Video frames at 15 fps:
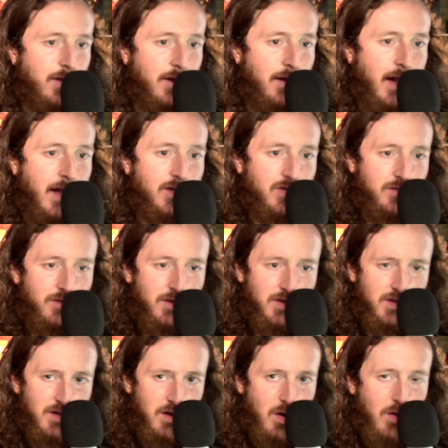naturally
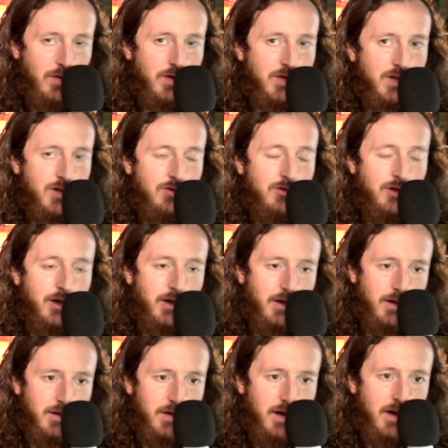is an artist
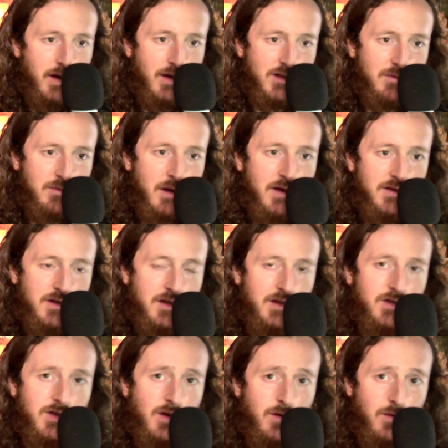creating and expressing
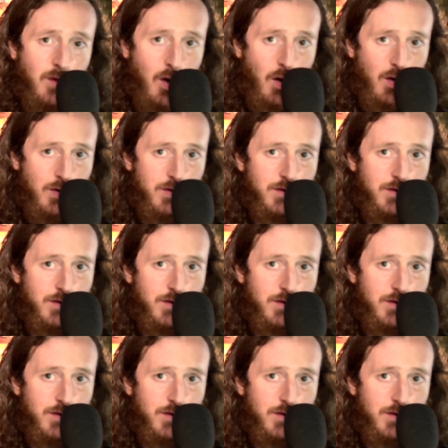its own art.